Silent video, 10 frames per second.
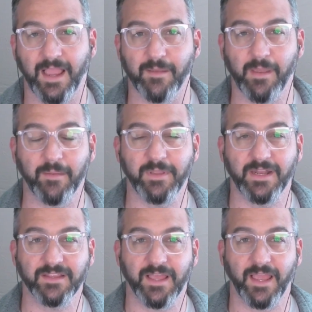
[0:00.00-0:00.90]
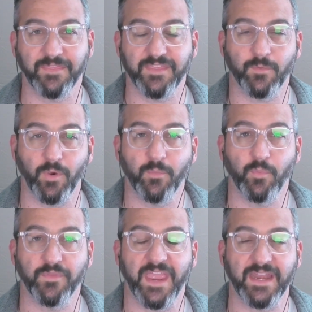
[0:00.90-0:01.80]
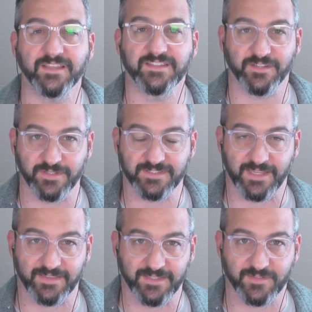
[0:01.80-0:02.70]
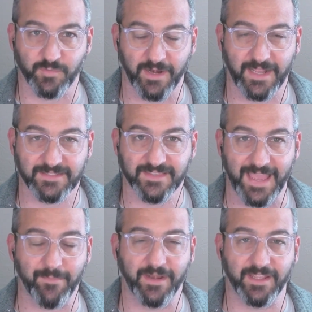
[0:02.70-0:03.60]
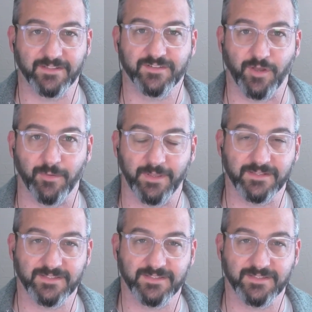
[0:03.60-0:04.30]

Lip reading: I mean, I think with any series like this where it has that many installments,